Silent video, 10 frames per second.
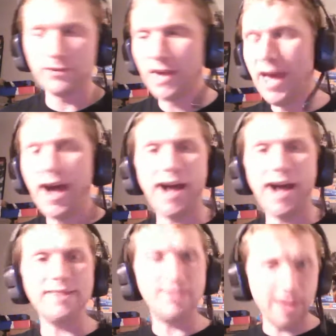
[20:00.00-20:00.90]
I'm
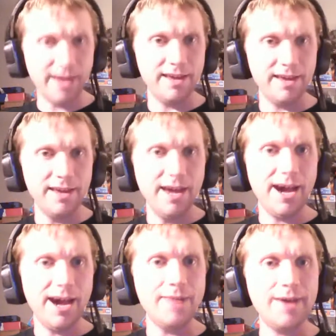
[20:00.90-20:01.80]
actually going to see if
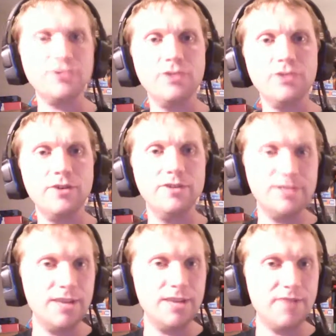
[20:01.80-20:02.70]
I can
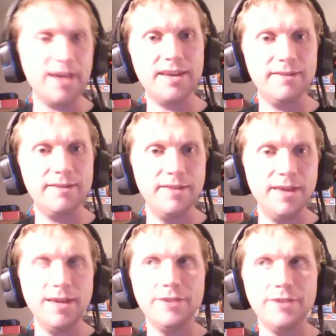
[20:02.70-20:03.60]
get
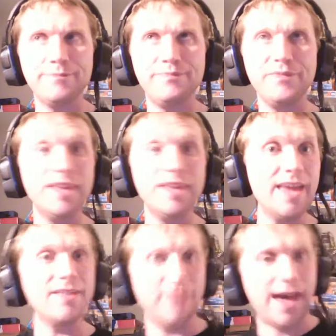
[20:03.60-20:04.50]
that version
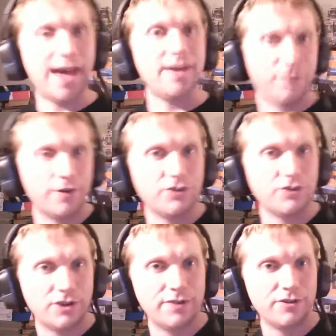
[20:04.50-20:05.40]
of the show up and
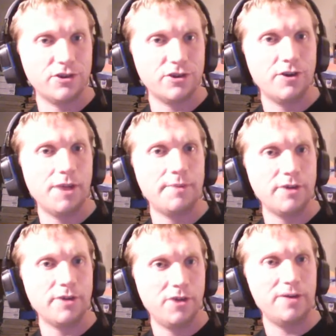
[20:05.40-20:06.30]
going again
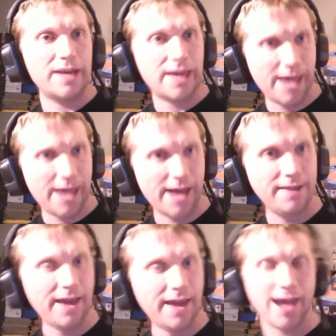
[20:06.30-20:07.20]
and
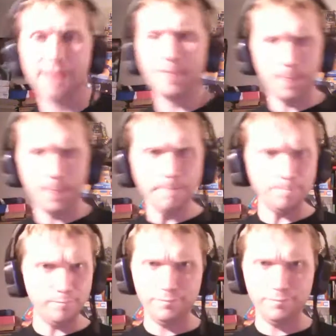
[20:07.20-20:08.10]
do some
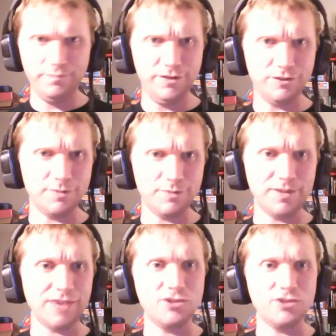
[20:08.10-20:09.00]
sessions like this.
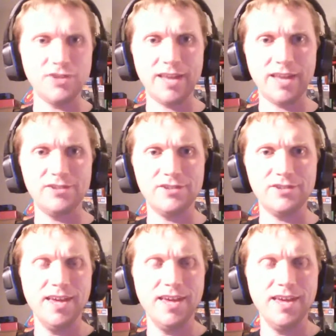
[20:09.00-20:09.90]
And
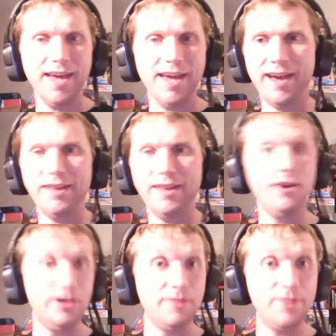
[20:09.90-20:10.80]
in the
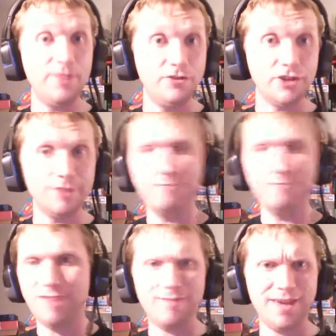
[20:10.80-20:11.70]
future, keep making some
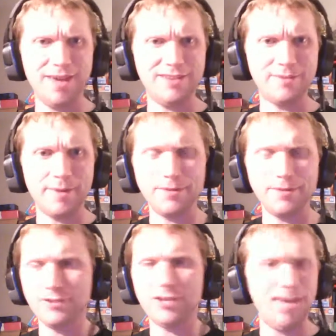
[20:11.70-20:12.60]
episodes, keep it
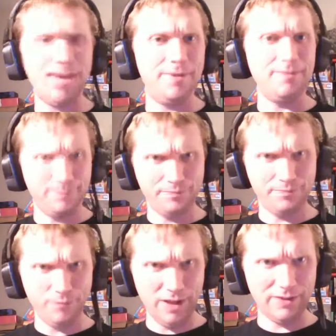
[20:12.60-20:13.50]
relatively